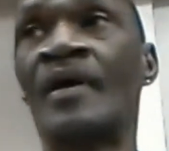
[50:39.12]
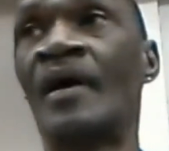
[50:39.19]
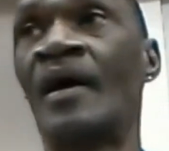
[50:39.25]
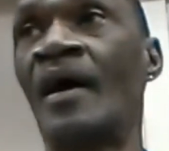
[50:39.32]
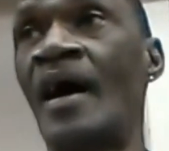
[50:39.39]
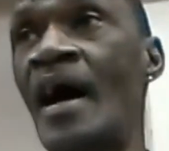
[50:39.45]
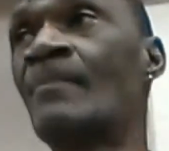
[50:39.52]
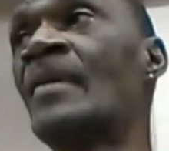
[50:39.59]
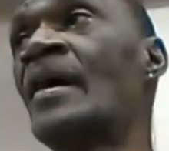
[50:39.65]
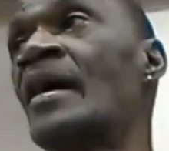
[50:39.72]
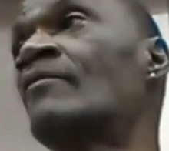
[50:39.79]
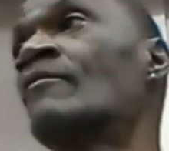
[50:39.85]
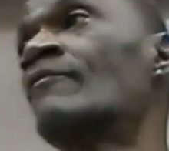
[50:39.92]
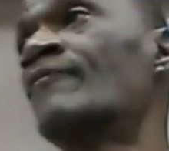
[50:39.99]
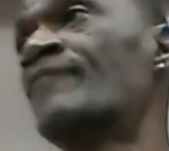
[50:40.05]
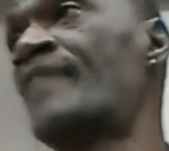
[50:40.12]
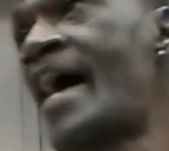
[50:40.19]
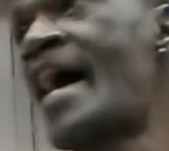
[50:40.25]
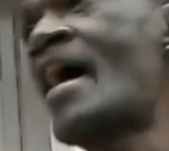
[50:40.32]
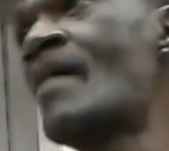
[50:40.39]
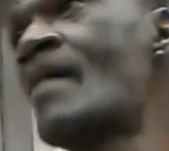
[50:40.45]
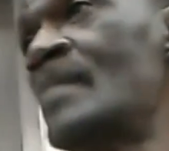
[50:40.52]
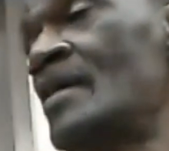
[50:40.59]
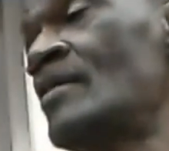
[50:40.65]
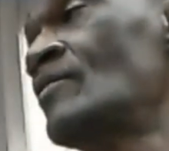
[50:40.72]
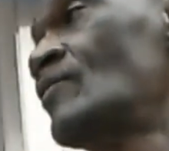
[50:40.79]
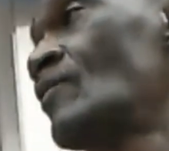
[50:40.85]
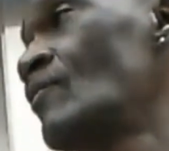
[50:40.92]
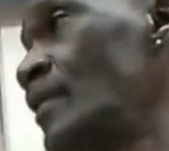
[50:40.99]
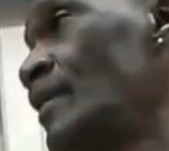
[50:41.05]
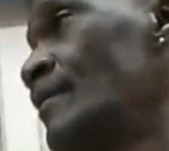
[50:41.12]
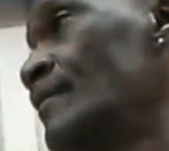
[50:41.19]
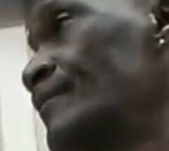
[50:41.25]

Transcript: I make five meetings a week.